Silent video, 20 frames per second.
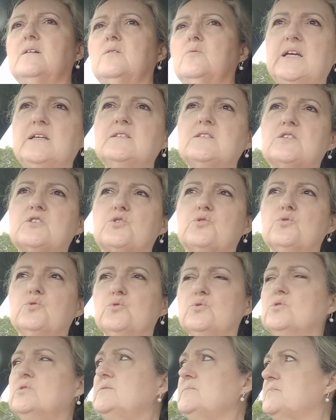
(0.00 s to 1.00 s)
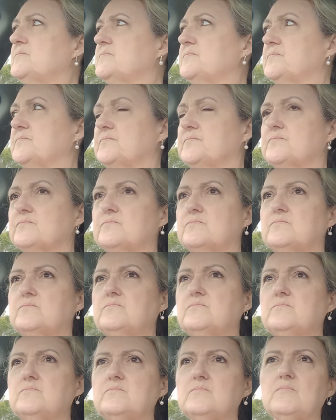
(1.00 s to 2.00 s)
In
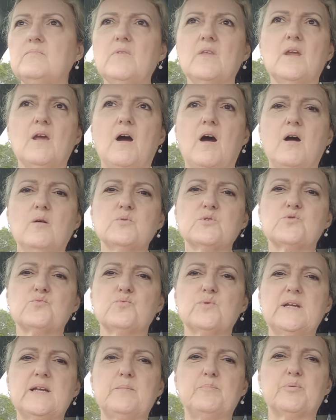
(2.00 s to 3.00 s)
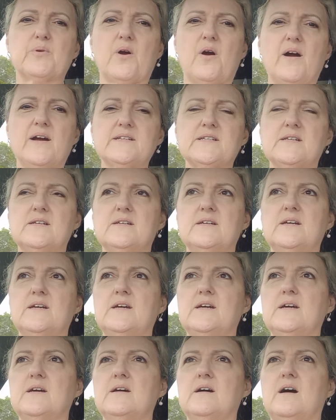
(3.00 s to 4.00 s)
school, I was really bright.
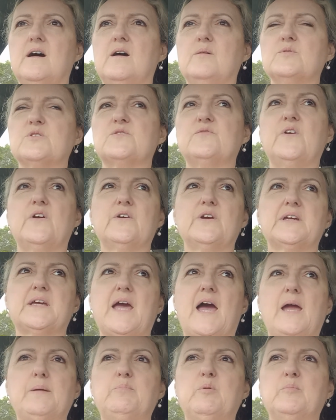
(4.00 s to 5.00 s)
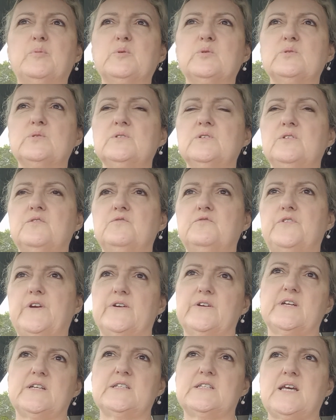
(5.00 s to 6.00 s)
I was very capable,
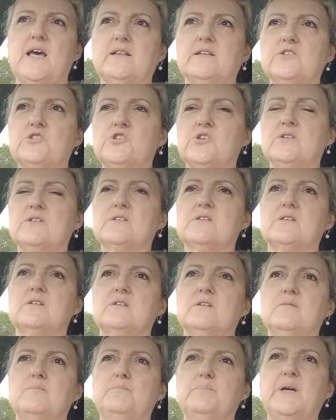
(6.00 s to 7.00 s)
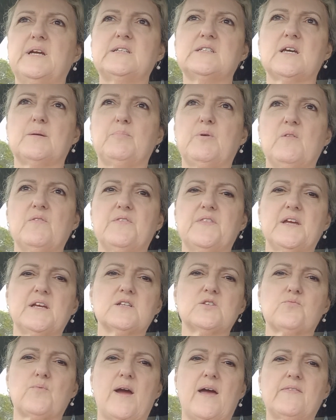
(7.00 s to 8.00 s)
very intelligent, picked up on
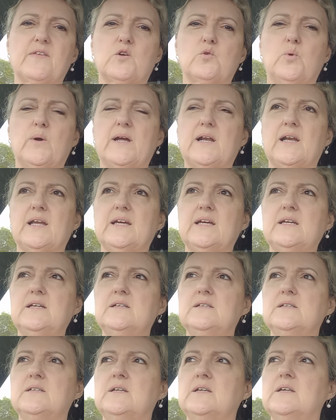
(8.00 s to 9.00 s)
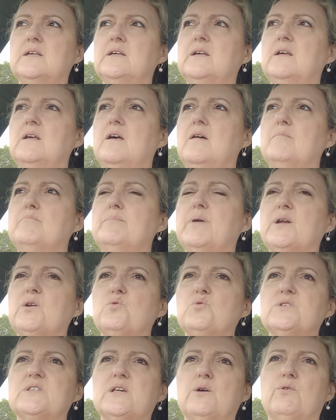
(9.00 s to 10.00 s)
things rather quickly, but
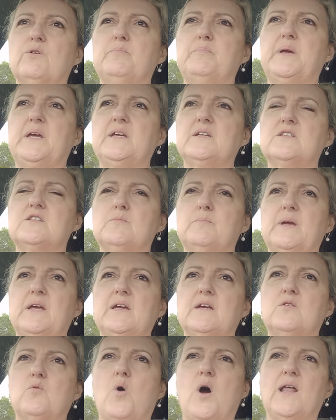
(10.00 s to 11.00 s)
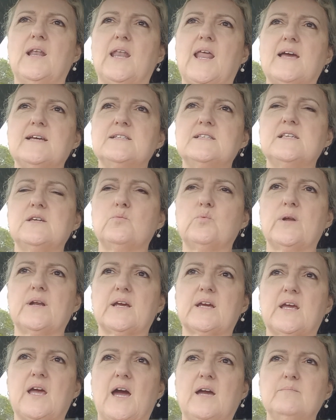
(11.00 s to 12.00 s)
also appeared to be quite lazy when
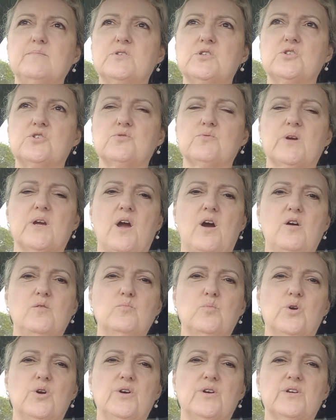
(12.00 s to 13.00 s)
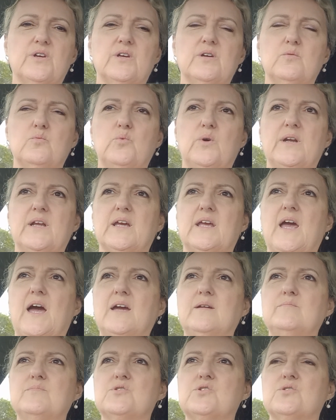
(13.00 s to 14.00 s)
it came to doing homework, when it
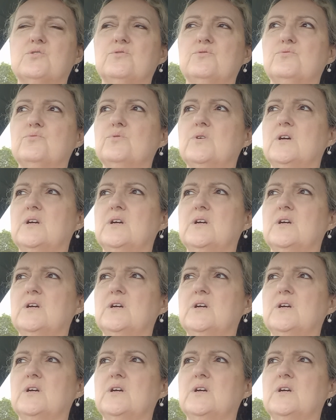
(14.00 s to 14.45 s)
came to